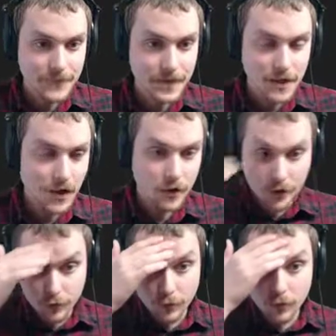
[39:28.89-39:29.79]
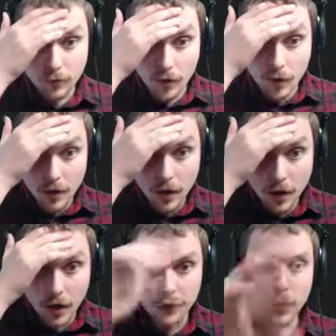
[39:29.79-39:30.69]
oh, okay, so
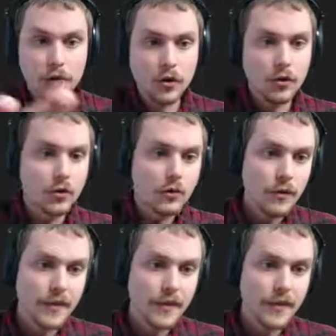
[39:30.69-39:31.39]
uh, so with curl,